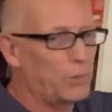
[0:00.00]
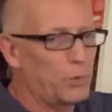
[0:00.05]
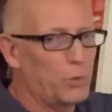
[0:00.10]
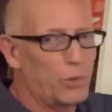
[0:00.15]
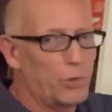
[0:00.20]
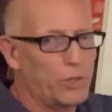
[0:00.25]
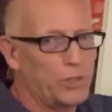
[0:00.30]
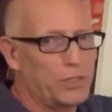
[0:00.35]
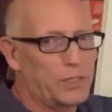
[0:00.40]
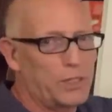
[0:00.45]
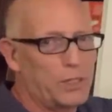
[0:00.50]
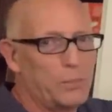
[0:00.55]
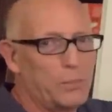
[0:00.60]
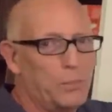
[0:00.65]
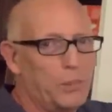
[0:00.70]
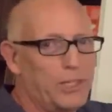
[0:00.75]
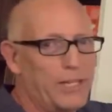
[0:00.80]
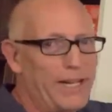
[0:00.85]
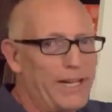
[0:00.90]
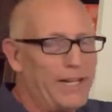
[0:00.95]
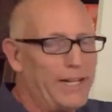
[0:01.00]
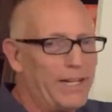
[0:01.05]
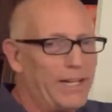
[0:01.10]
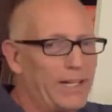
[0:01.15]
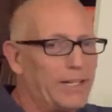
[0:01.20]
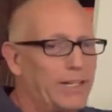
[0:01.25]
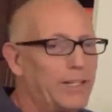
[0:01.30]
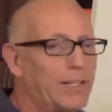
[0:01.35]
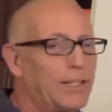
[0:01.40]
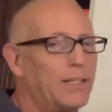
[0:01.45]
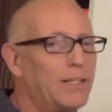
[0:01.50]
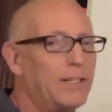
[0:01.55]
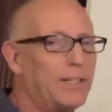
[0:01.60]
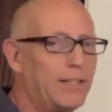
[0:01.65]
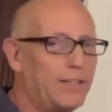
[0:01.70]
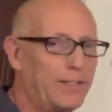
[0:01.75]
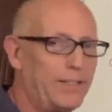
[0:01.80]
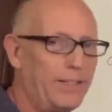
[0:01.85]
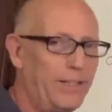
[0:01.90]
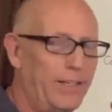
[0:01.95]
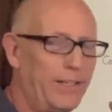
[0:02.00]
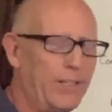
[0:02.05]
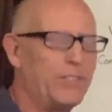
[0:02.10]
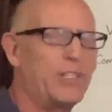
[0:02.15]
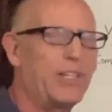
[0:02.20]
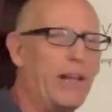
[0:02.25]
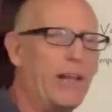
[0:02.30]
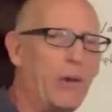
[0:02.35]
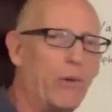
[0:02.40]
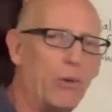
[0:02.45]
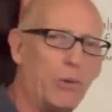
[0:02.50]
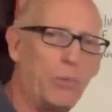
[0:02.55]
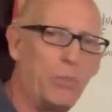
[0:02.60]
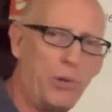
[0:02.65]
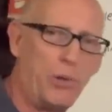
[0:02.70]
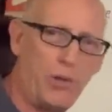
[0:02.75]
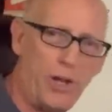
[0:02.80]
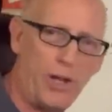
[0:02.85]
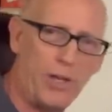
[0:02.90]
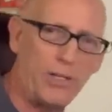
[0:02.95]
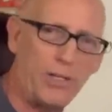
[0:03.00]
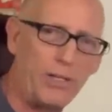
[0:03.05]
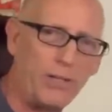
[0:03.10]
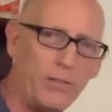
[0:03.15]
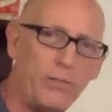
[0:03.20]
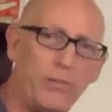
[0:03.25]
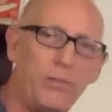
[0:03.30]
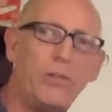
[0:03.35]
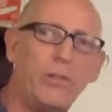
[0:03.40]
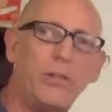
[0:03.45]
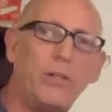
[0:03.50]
where the complaining is counterproductive,